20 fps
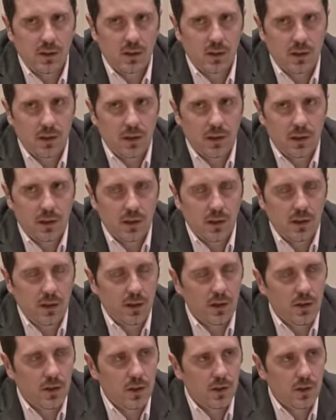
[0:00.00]
and
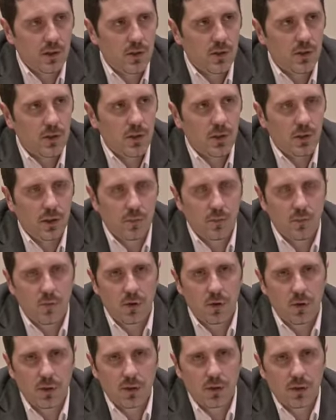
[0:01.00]
rehabilitation
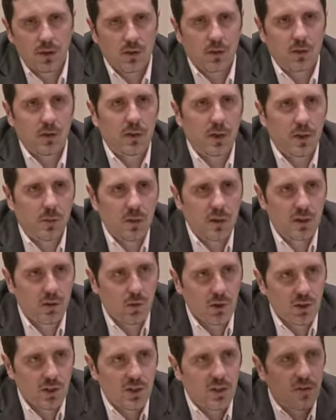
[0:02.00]
itself can be
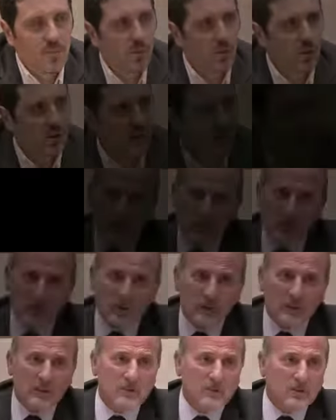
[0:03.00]
stigmatized.
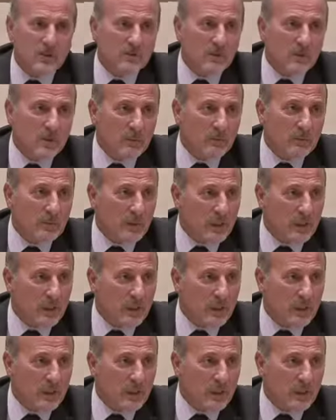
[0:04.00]
People who have